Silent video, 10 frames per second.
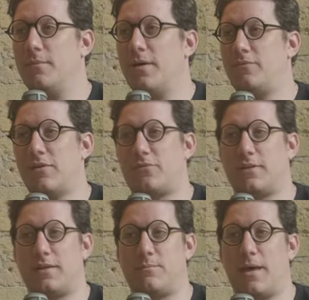I've
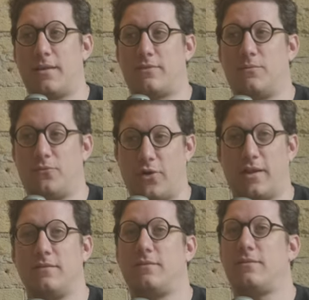definitely met some
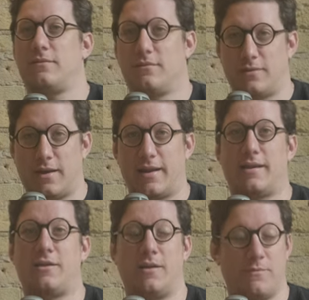friends that I
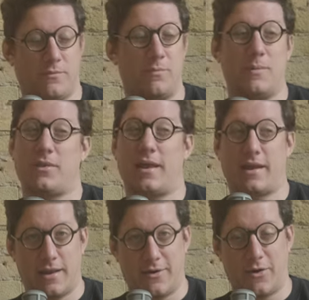can, some people that I
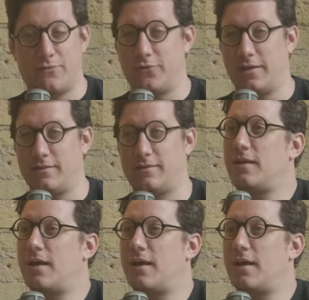can now call friends.